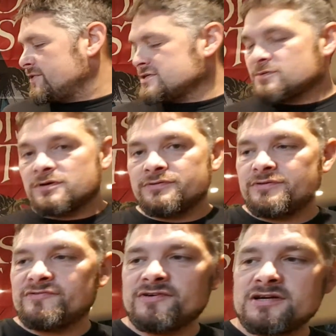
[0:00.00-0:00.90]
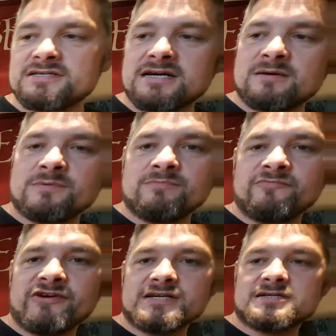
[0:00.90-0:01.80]
this one, the first album,
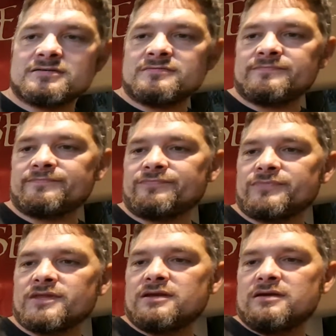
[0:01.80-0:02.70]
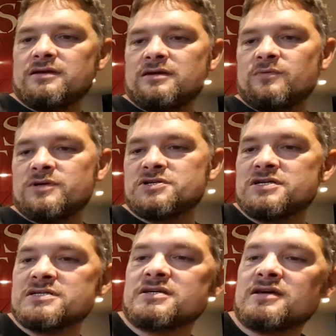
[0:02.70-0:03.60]
Vixen, which
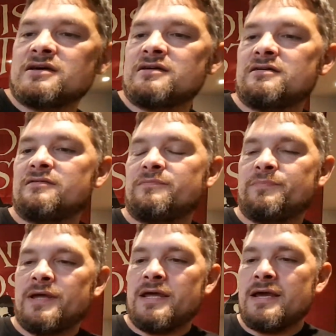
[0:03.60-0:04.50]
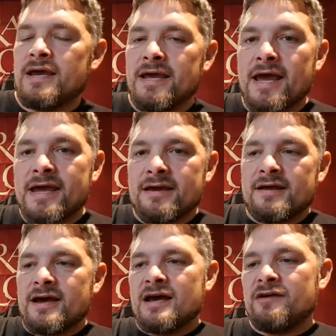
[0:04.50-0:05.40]
is gonna be a eight and
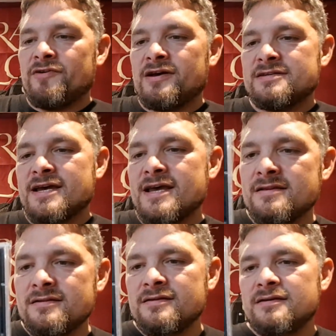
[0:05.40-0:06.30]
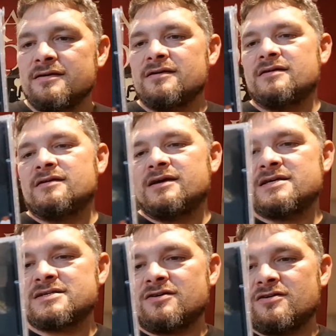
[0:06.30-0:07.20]
a half out of ten.
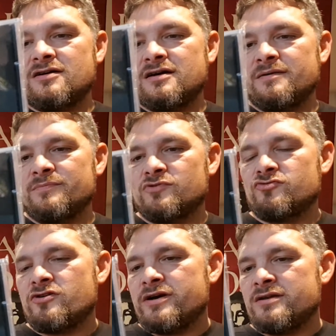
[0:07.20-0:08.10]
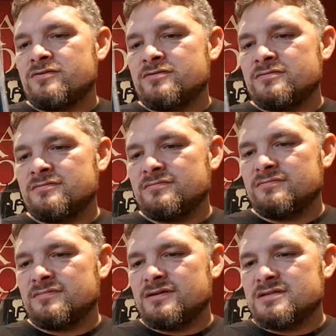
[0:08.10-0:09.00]
It's got um, crying on.
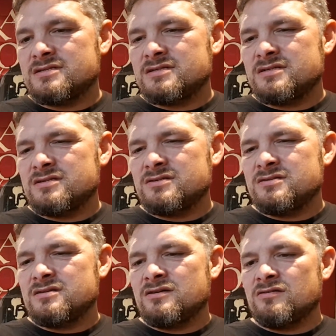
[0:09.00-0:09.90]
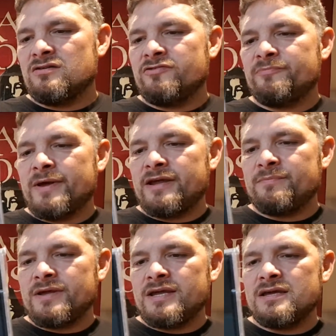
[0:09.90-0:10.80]
It's got love made
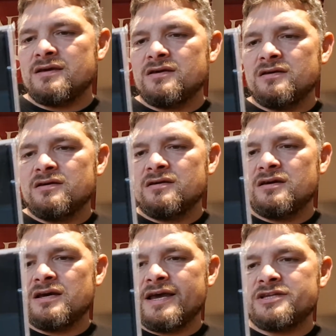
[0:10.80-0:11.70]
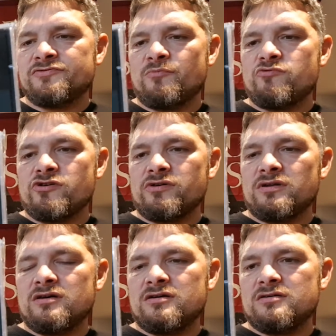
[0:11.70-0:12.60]
me. Edge of a Broken
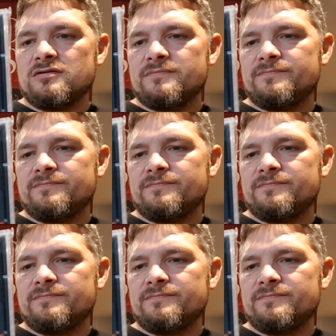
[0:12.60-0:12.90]
Heart,